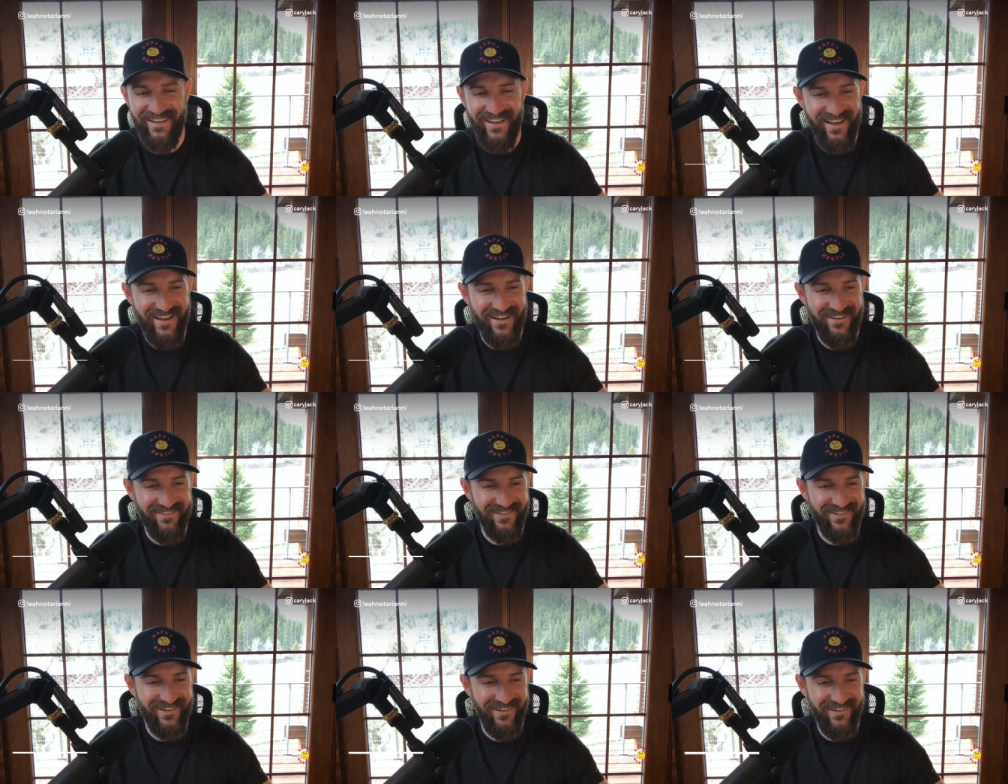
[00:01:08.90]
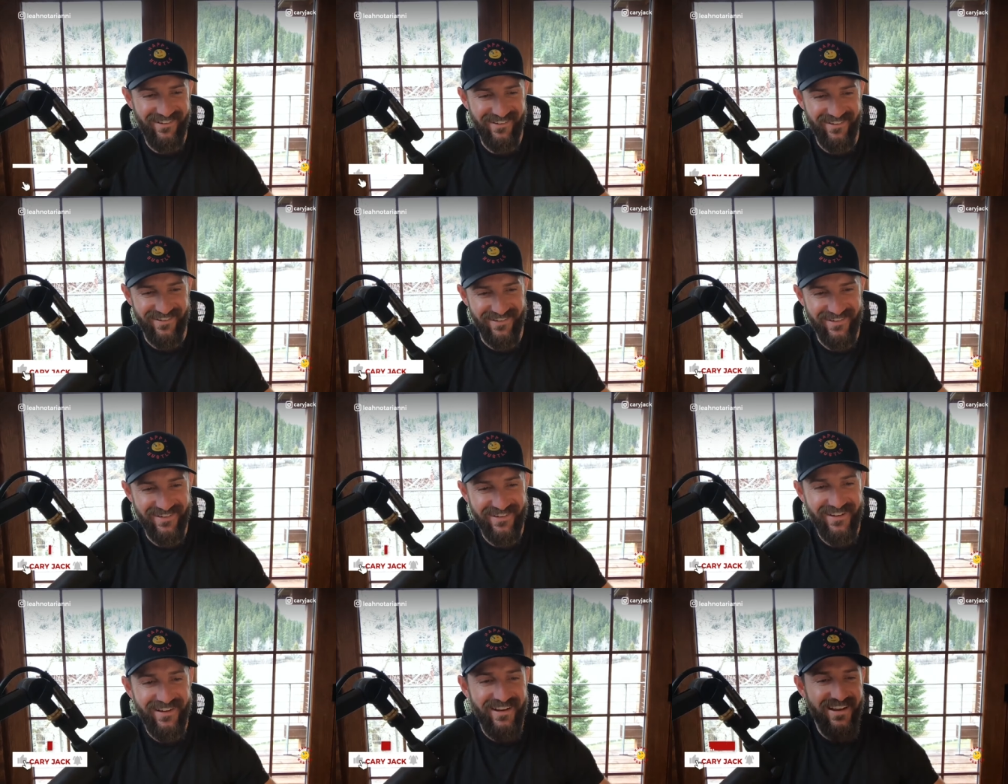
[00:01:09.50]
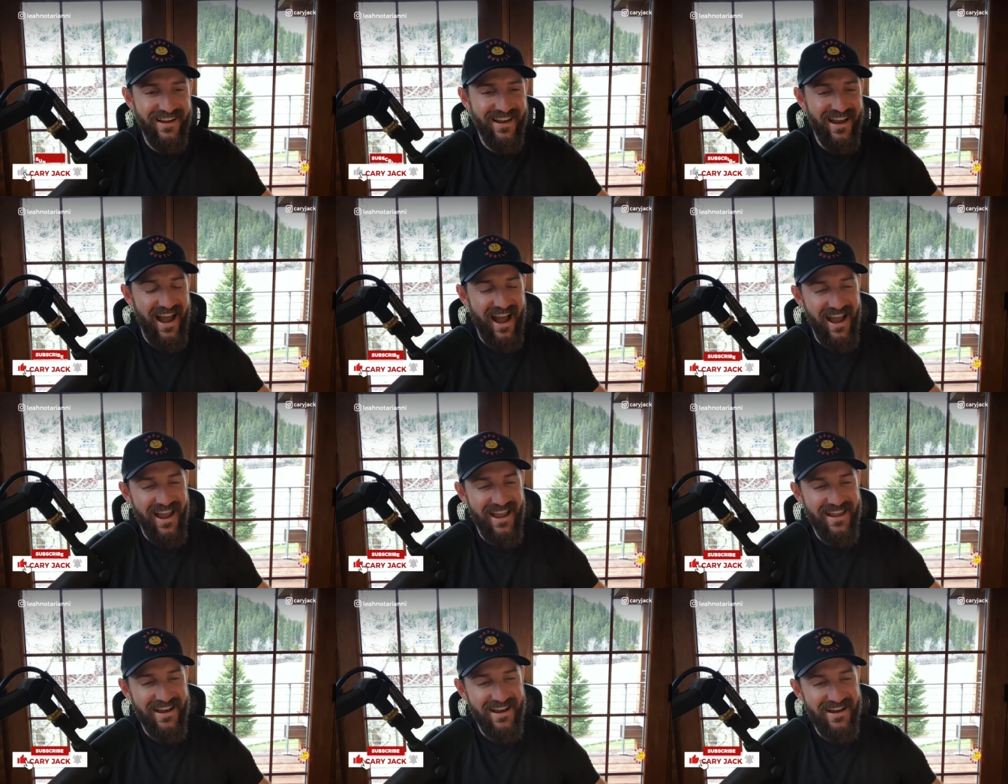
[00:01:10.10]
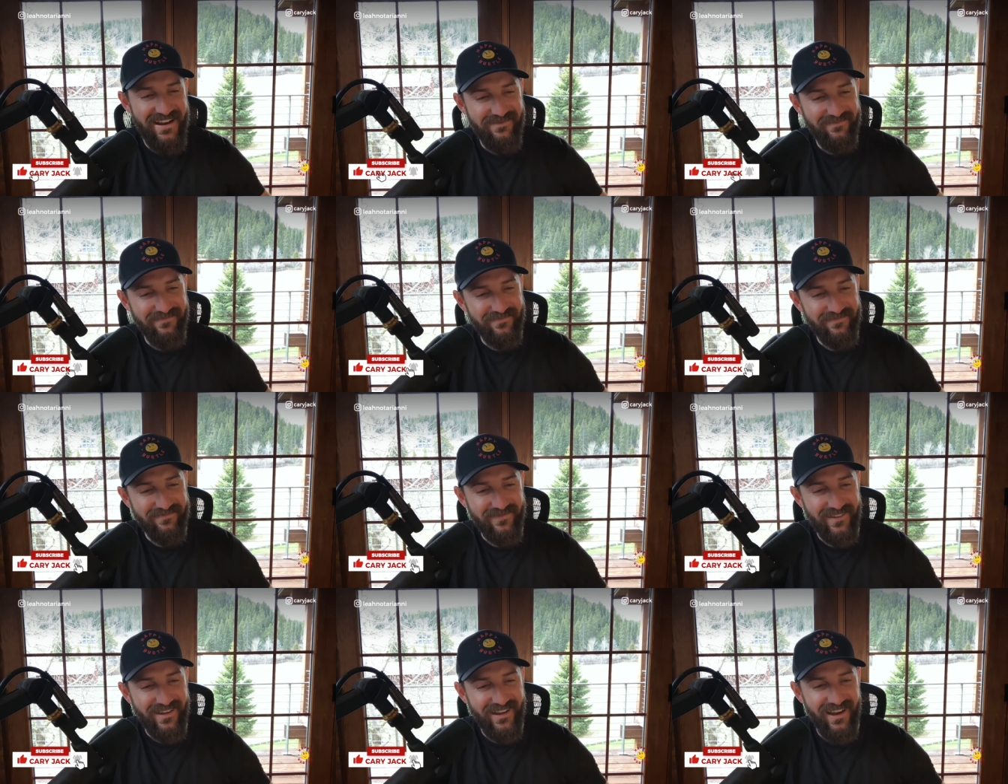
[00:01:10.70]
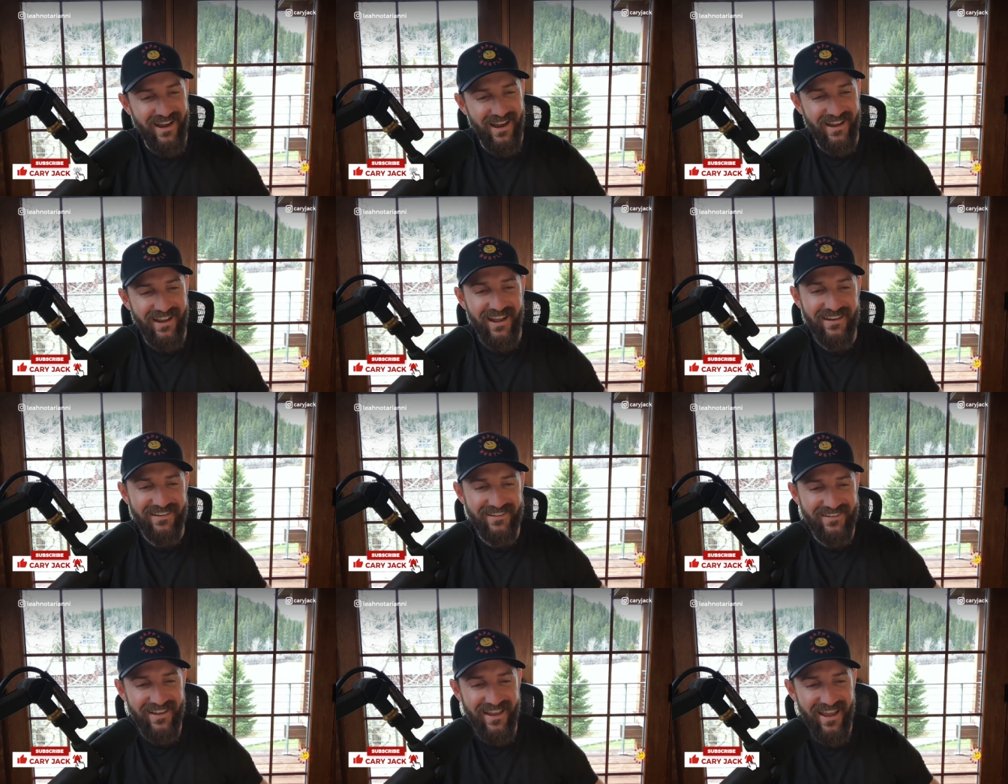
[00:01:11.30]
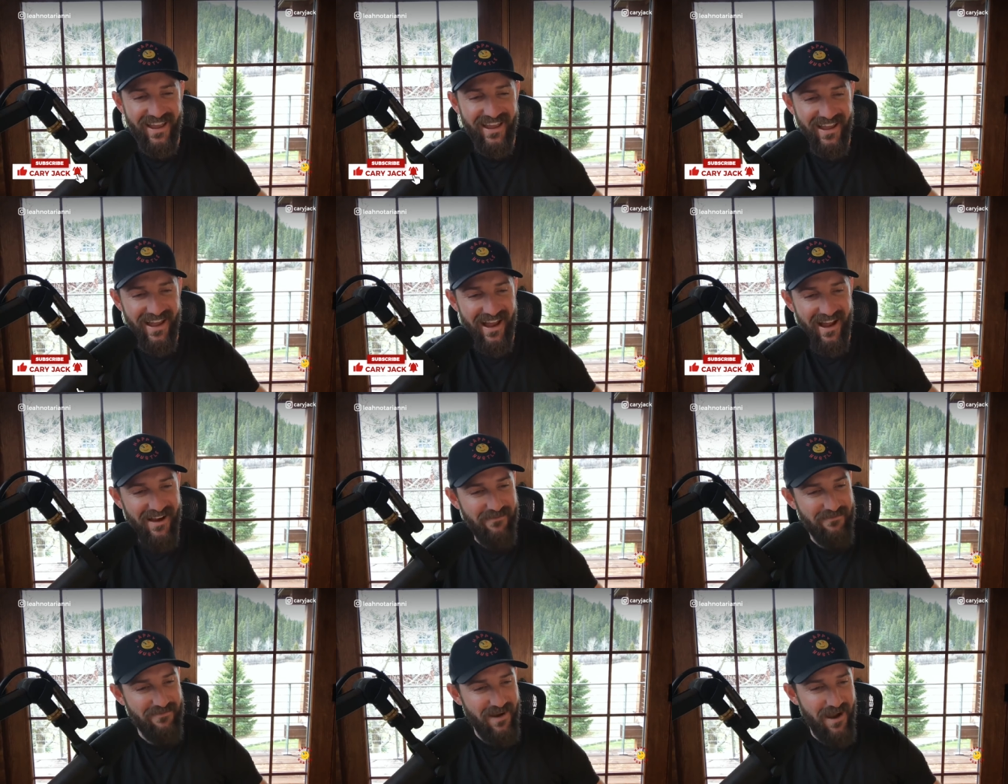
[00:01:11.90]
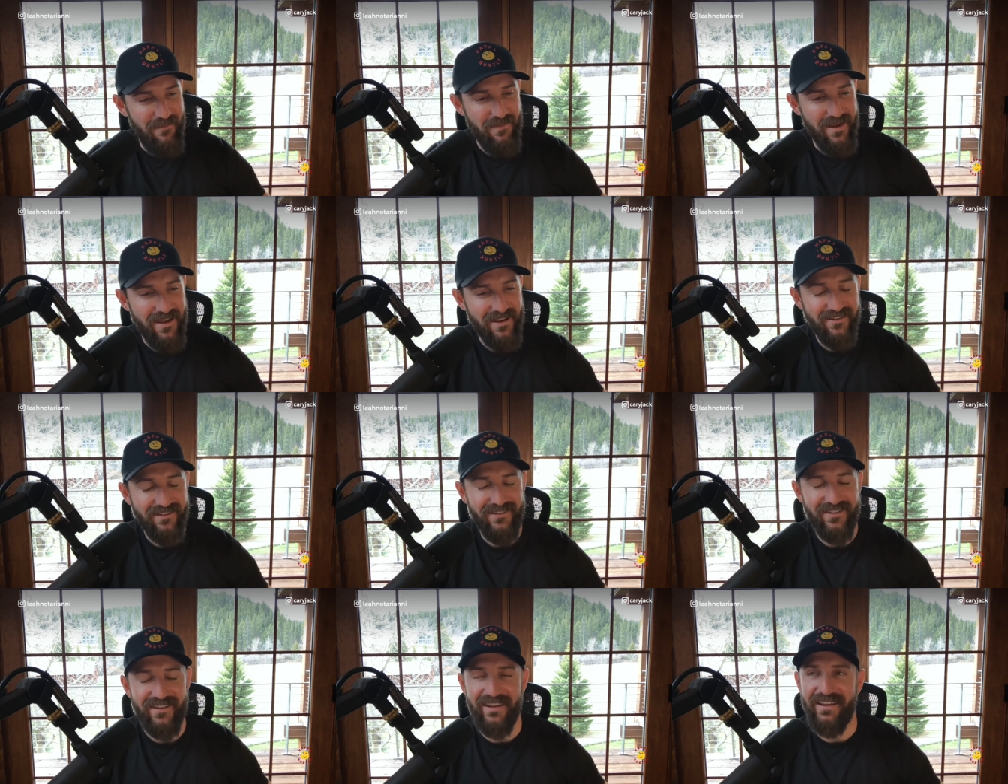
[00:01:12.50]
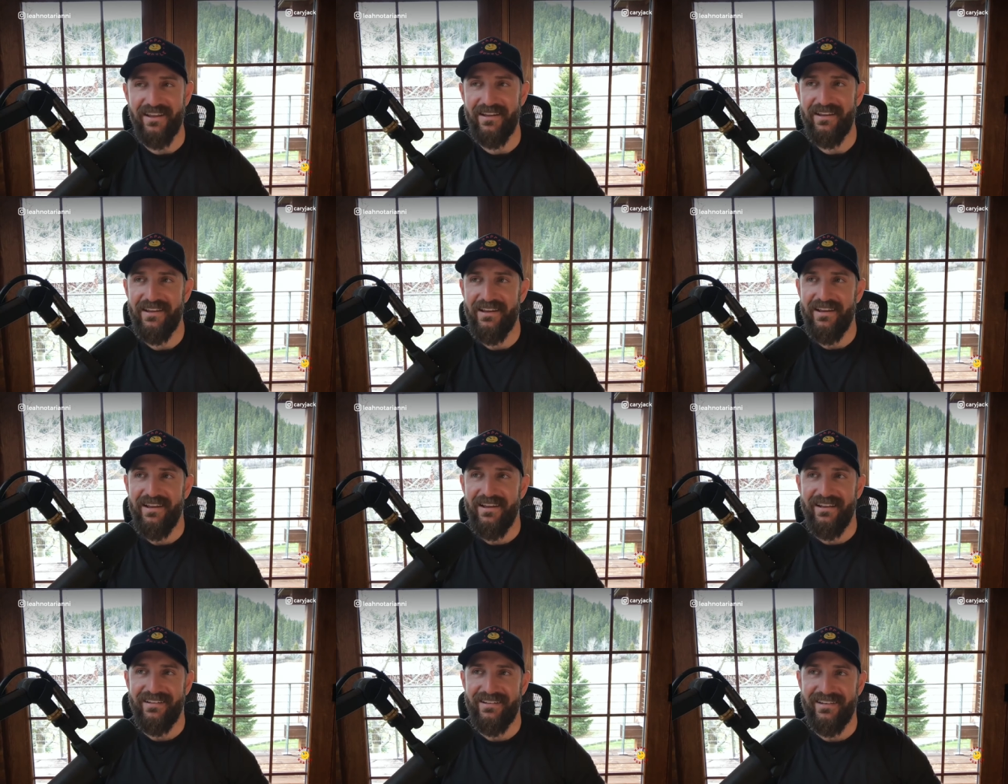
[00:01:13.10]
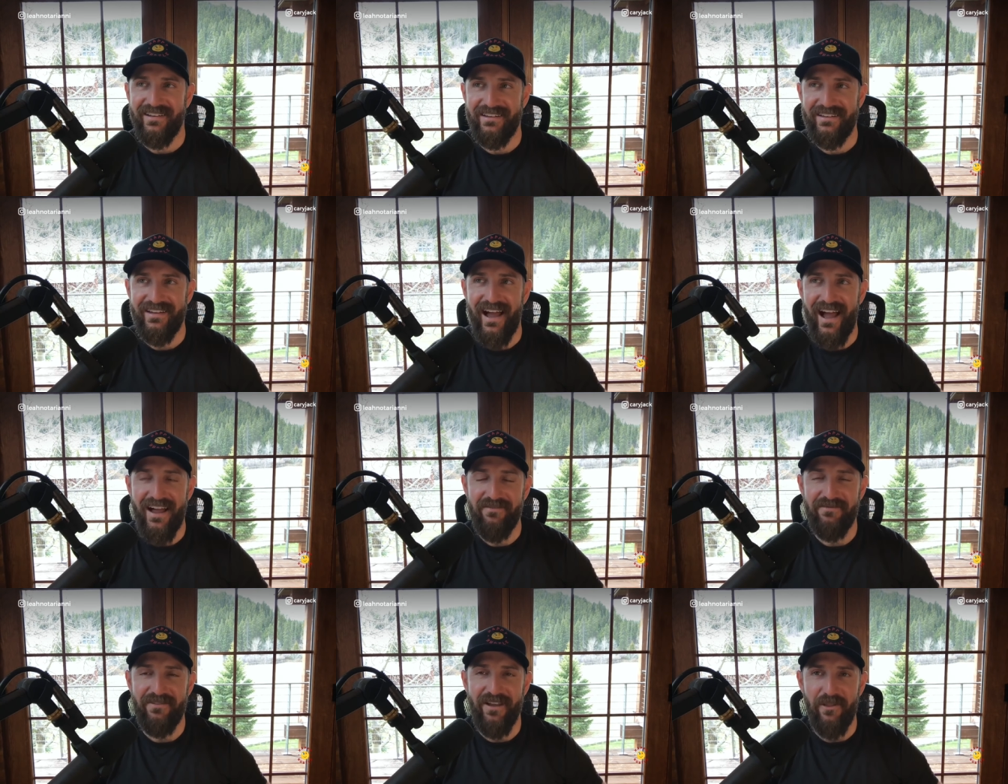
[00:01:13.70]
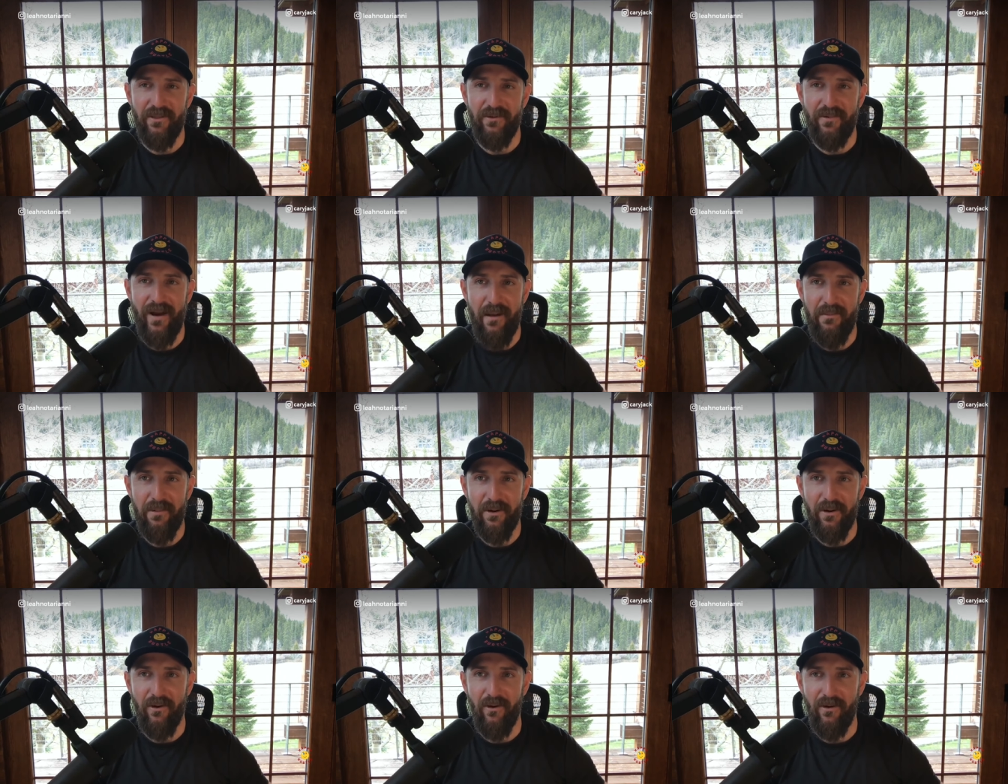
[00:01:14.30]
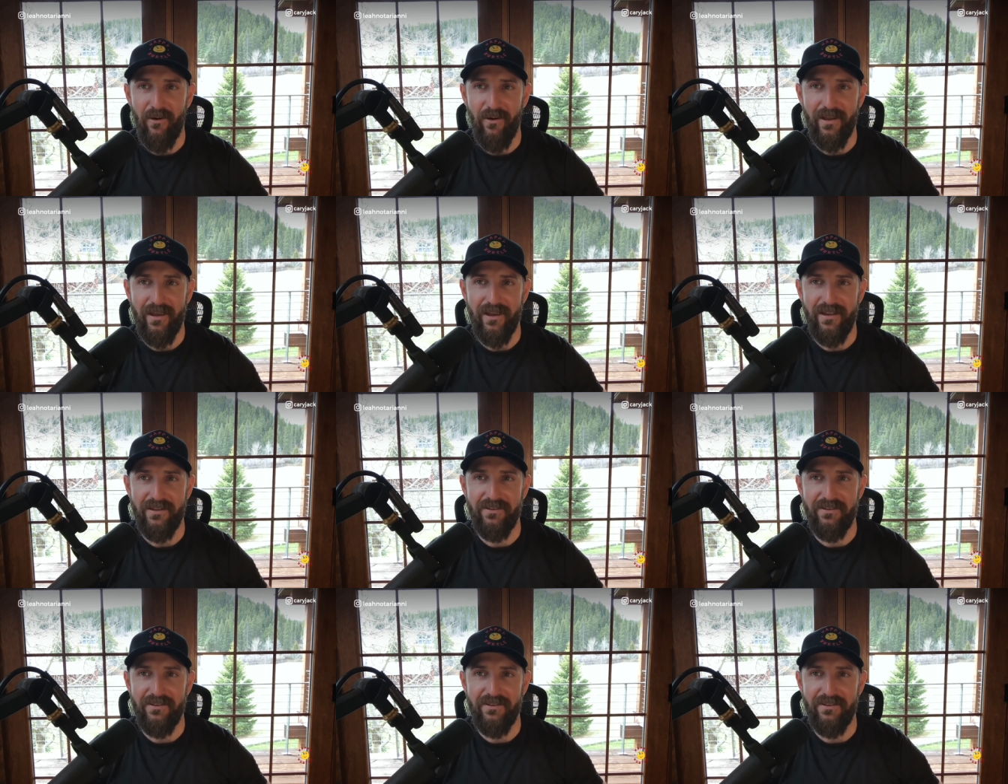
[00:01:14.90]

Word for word: Yeah, of course. I um I gotta say, I'm I'm interested to dive down the rabbit hole